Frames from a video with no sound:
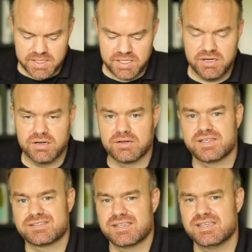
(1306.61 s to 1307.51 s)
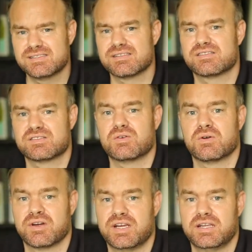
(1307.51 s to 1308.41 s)
Here, this is a
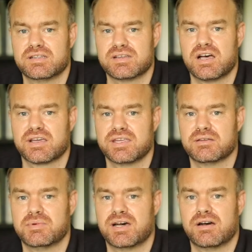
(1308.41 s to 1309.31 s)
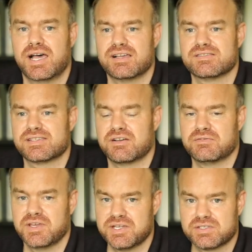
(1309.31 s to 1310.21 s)
story talking about how
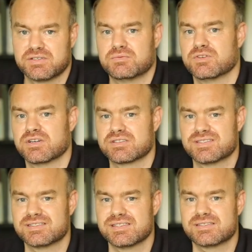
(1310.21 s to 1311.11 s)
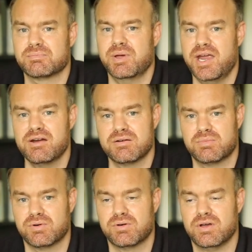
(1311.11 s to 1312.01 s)
salvation works. This is a
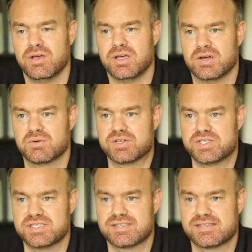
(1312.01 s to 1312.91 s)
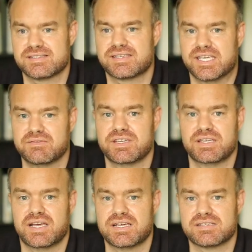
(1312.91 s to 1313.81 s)
parable where Jesus is
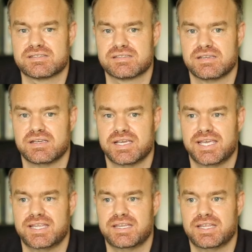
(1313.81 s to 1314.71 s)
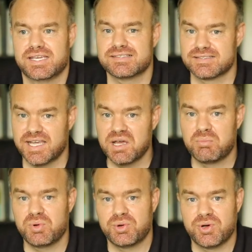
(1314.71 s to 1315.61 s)
giving us an
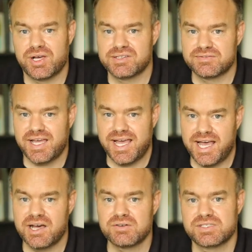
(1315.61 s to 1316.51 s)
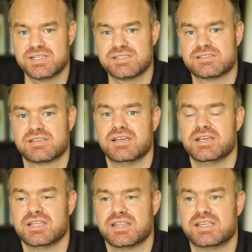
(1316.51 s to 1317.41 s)
example of how does
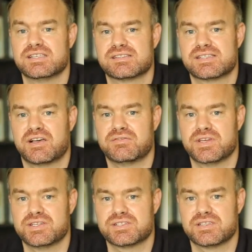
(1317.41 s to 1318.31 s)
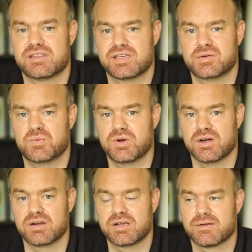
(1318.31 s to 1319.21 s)
this salvation thing
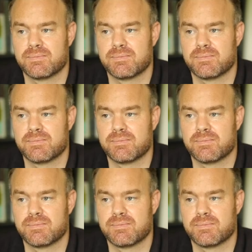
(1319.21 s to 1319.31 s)
work.